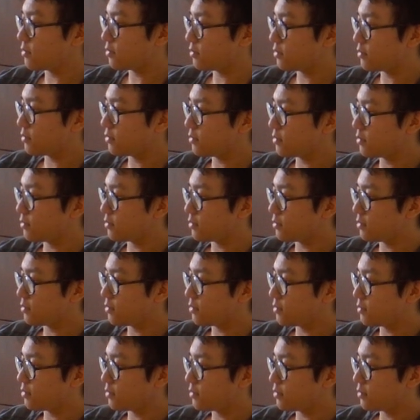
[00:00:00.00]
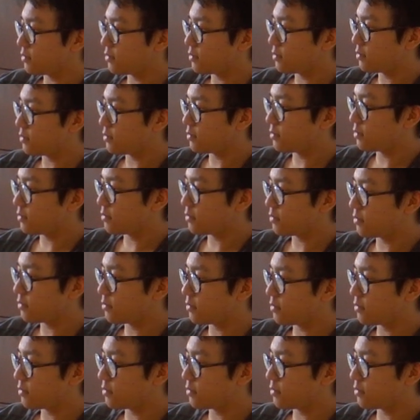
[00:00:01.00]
Nobody speaks.